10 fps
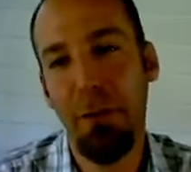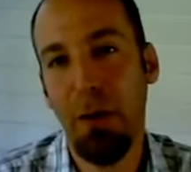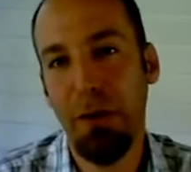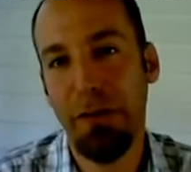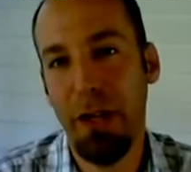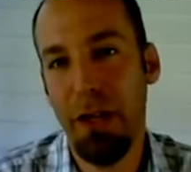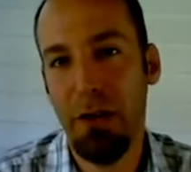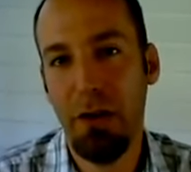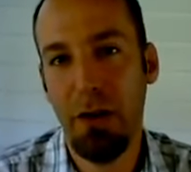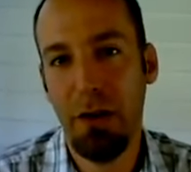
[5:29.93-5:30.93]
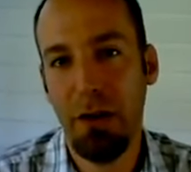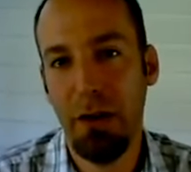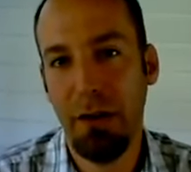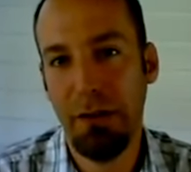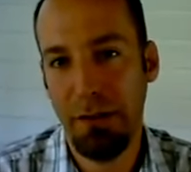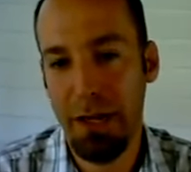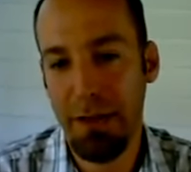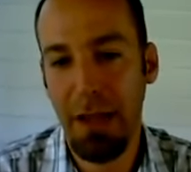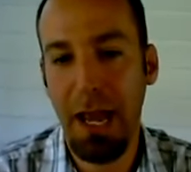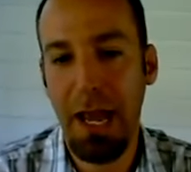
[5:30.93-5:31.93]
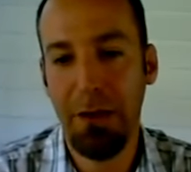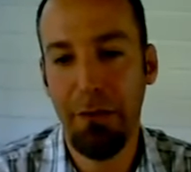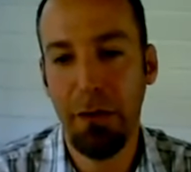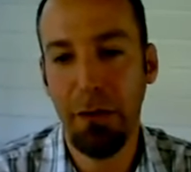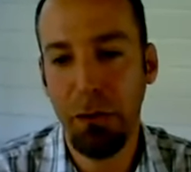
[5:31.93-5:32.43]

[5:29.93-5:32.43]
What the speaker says: posts in your site that have